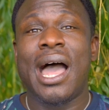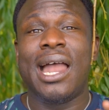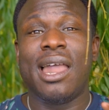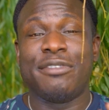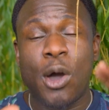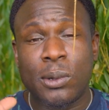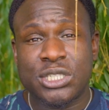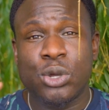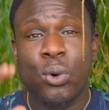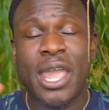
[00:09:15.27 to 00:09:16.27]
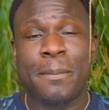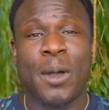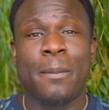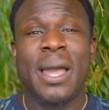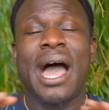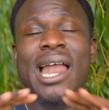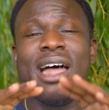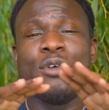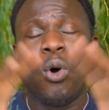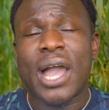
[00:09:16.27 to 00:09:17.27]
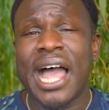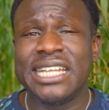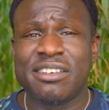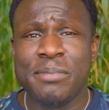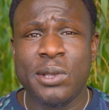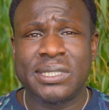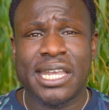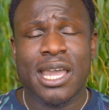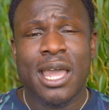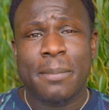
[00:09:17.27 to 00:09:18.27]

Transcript: I love old school hip hop. I love all kinds of music,